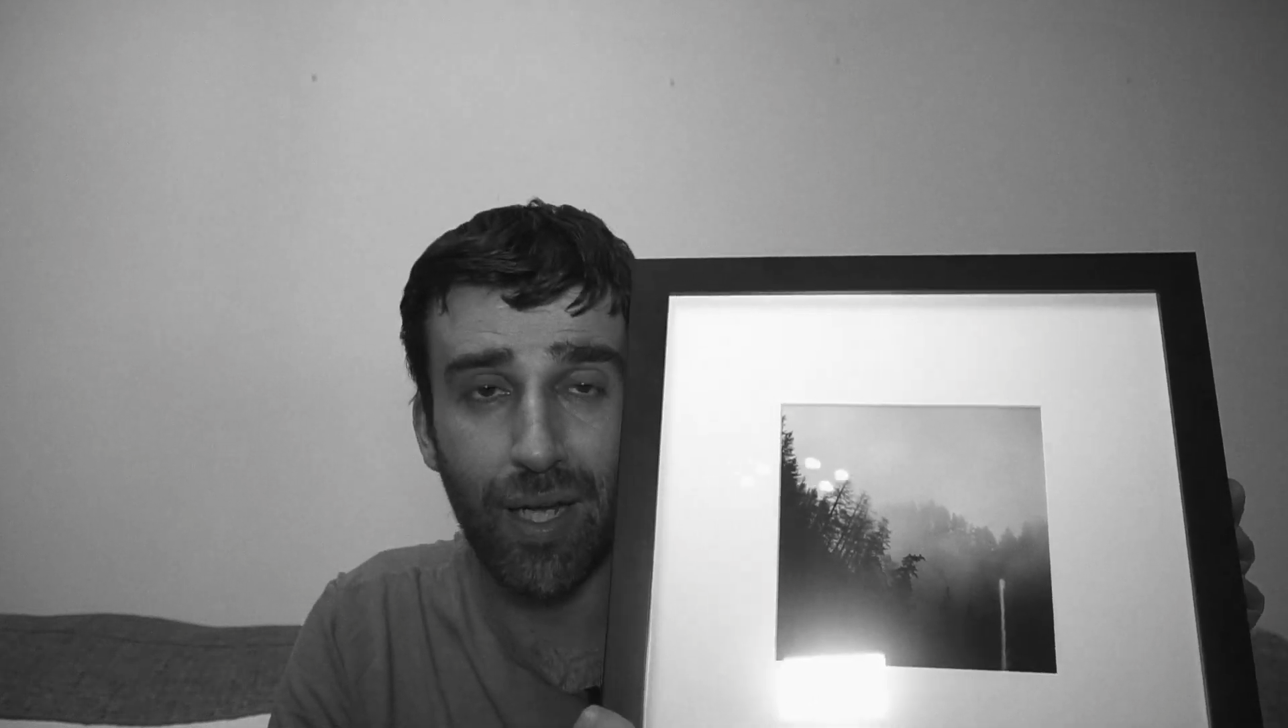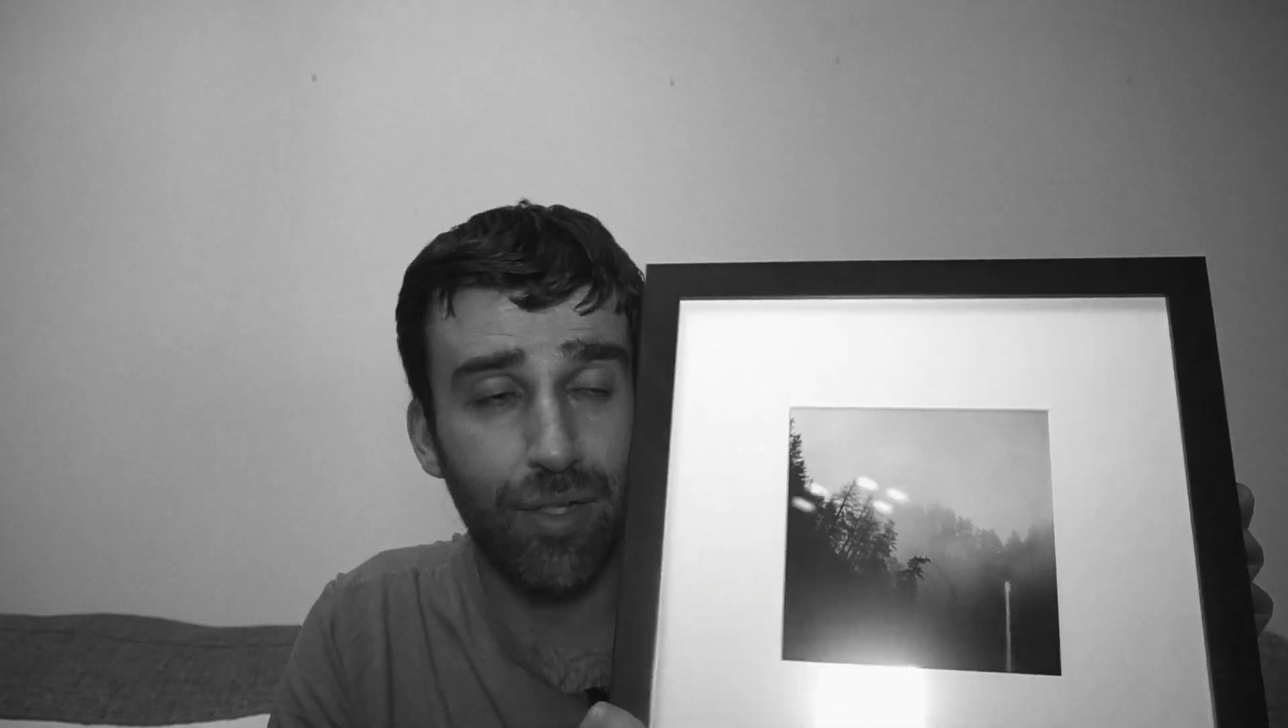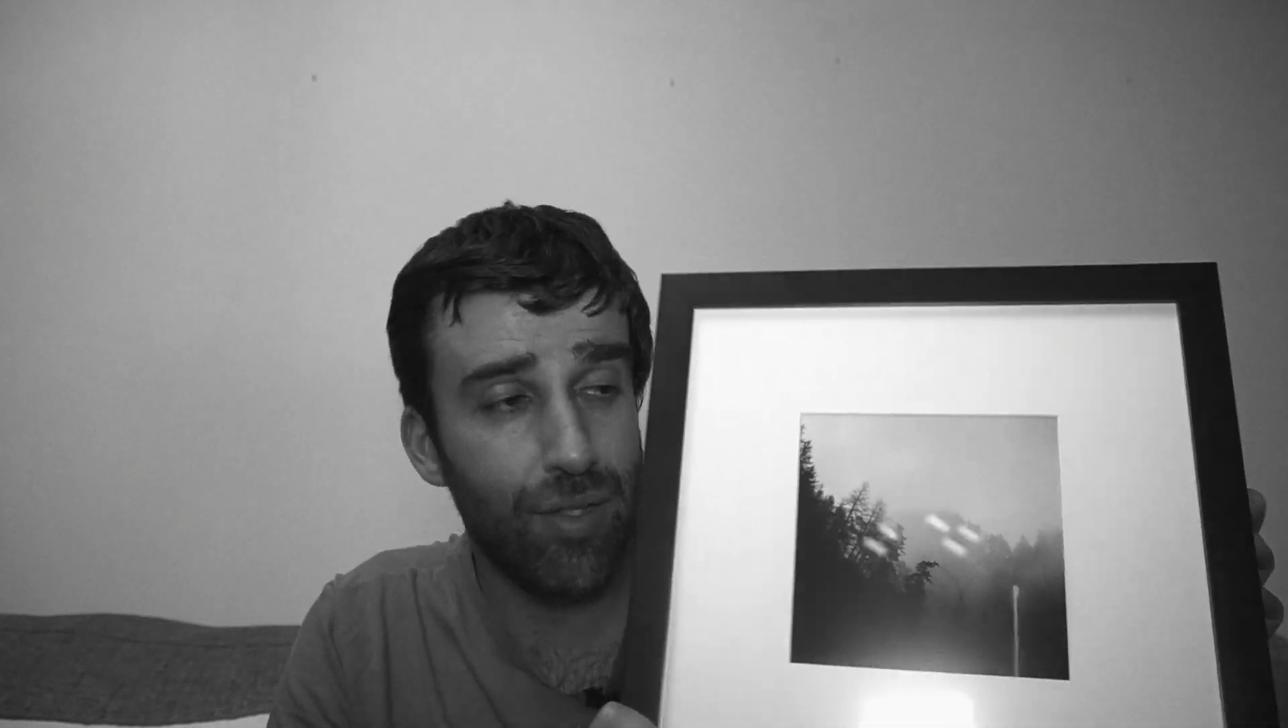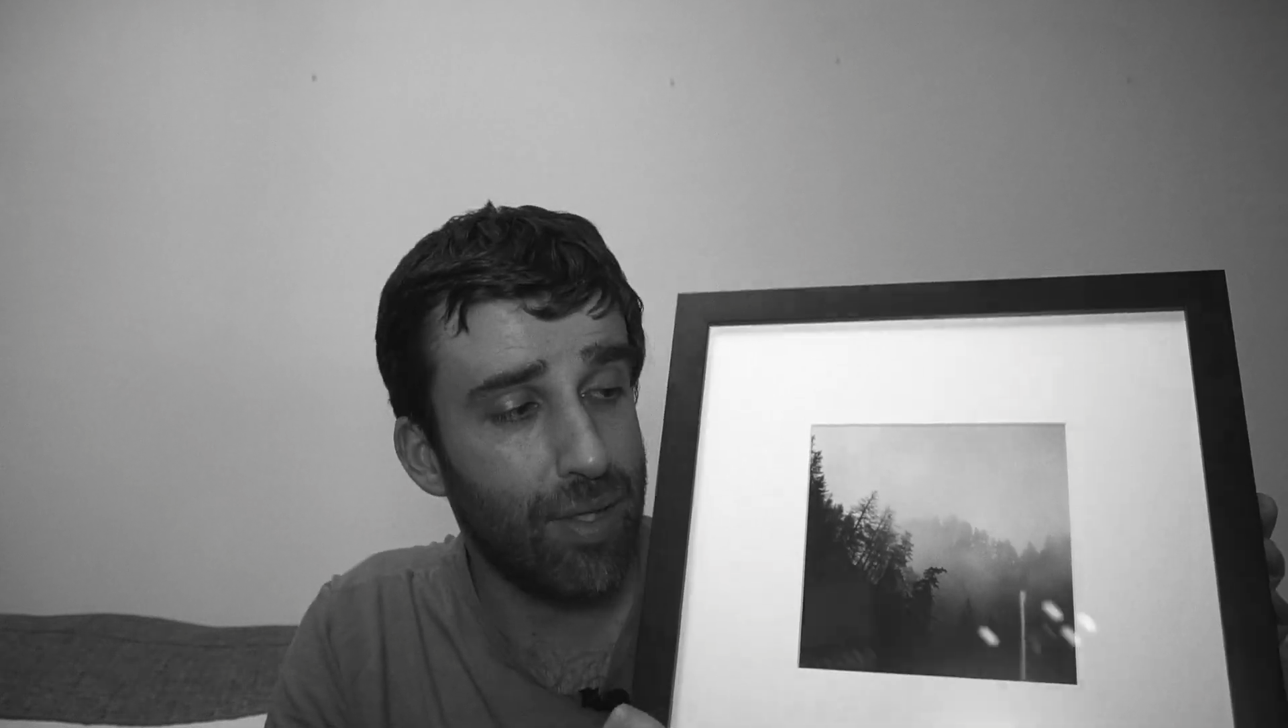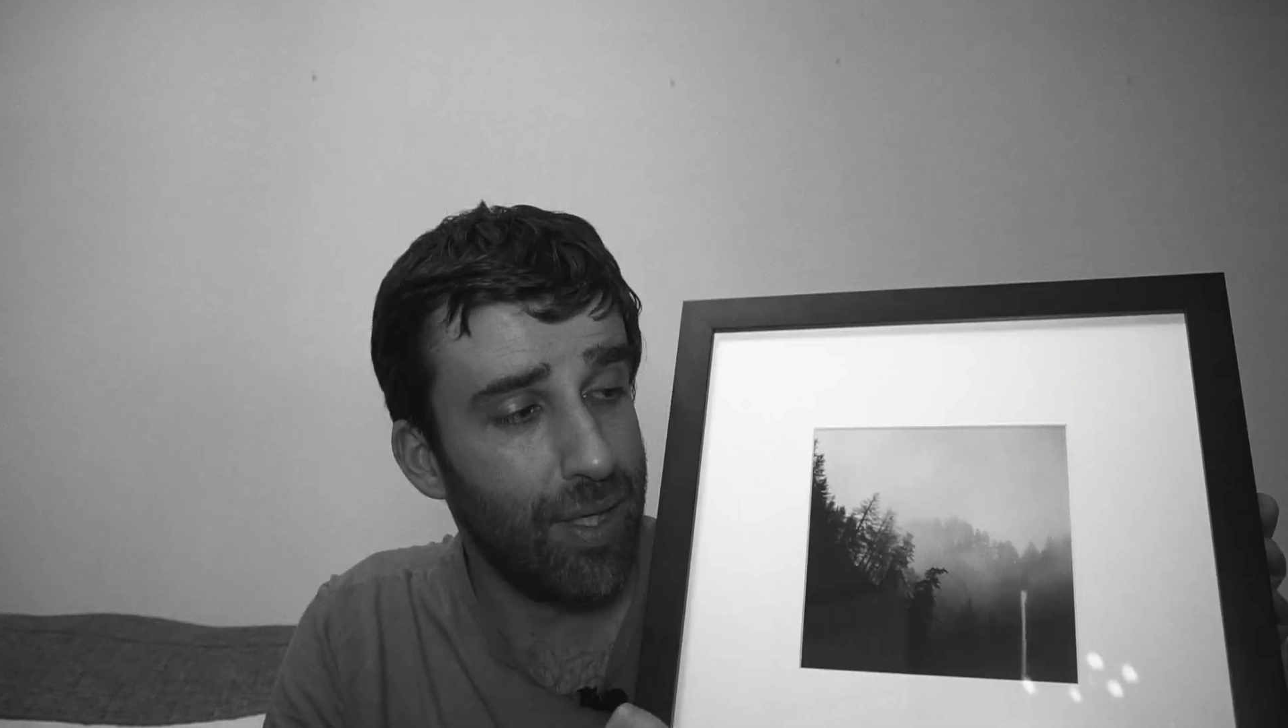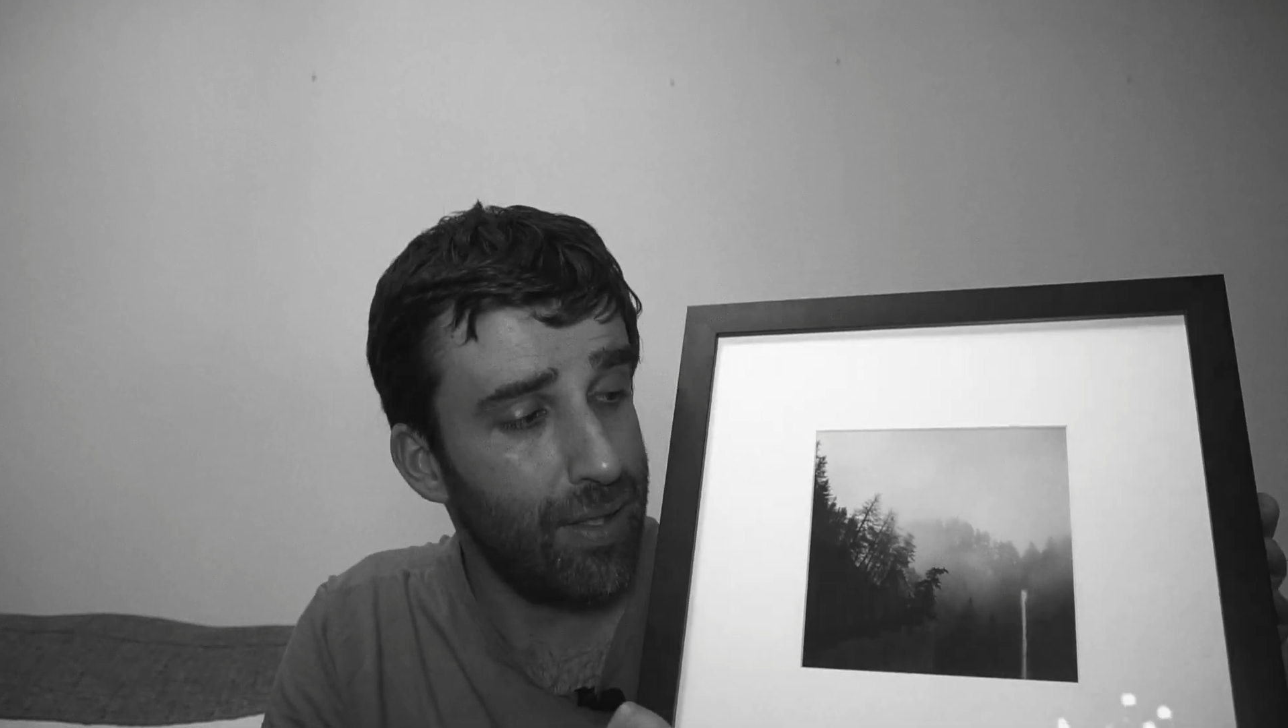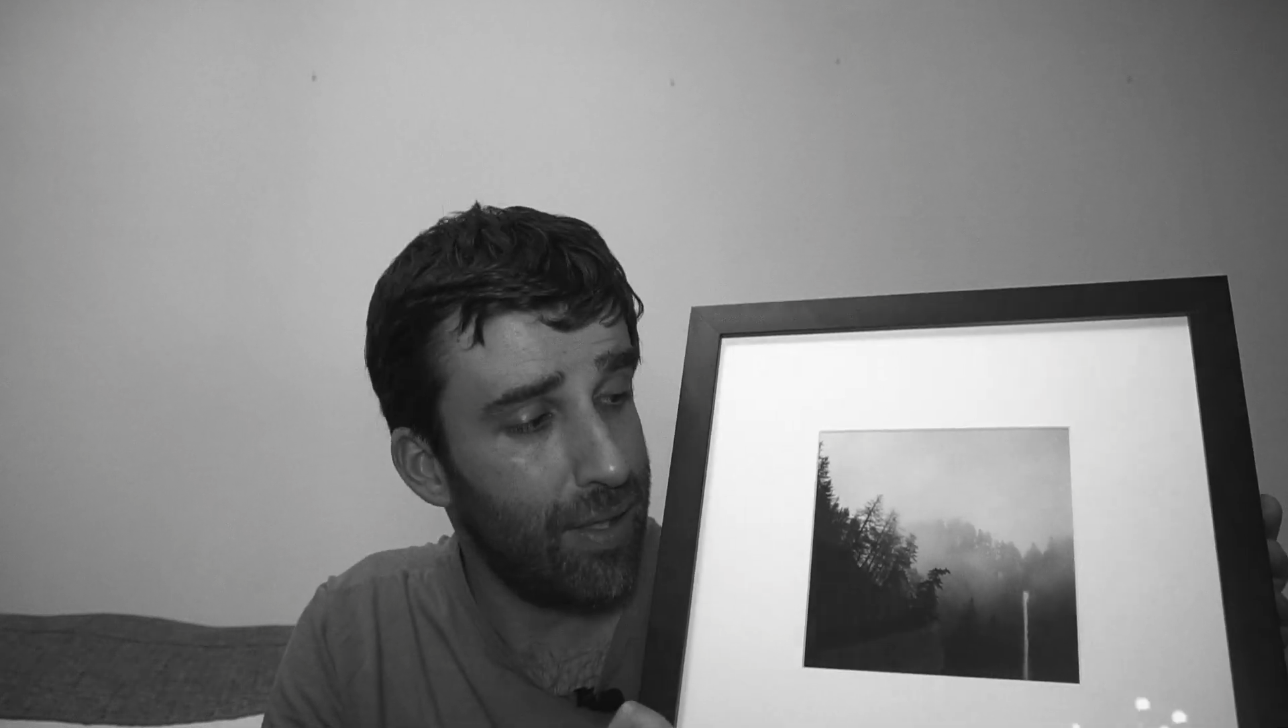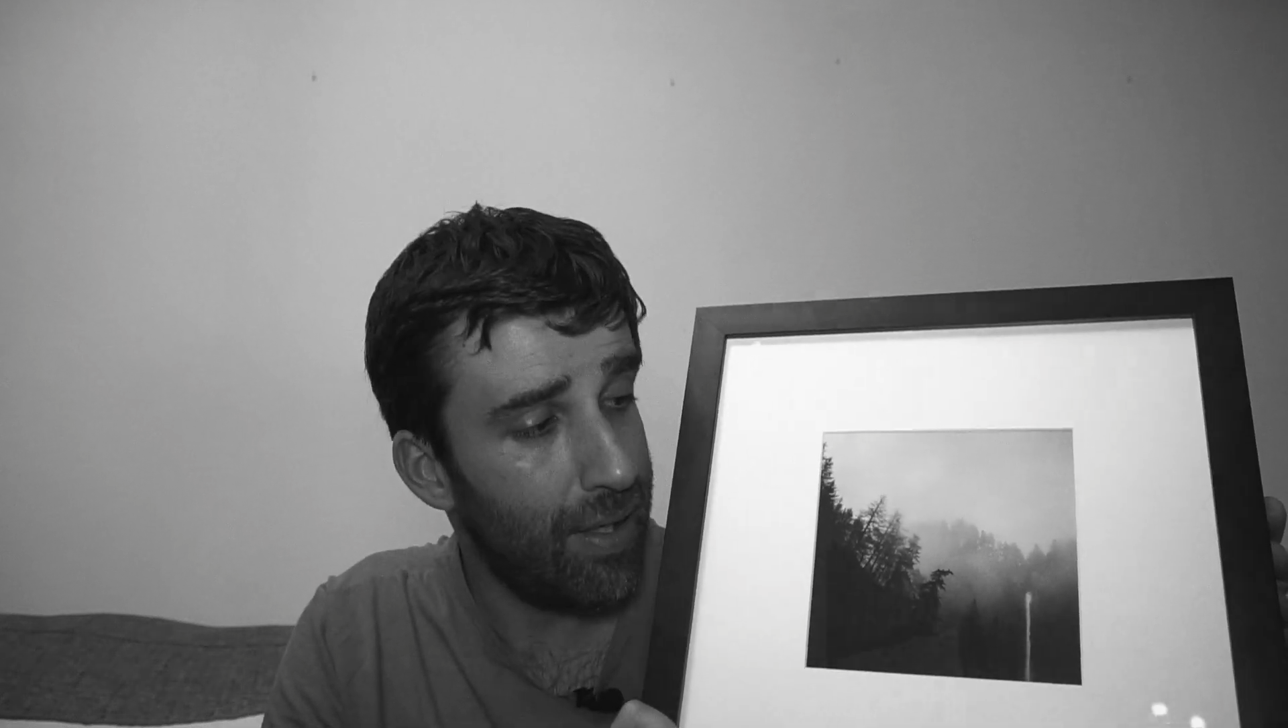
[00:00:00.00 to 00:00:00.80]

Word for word: I took it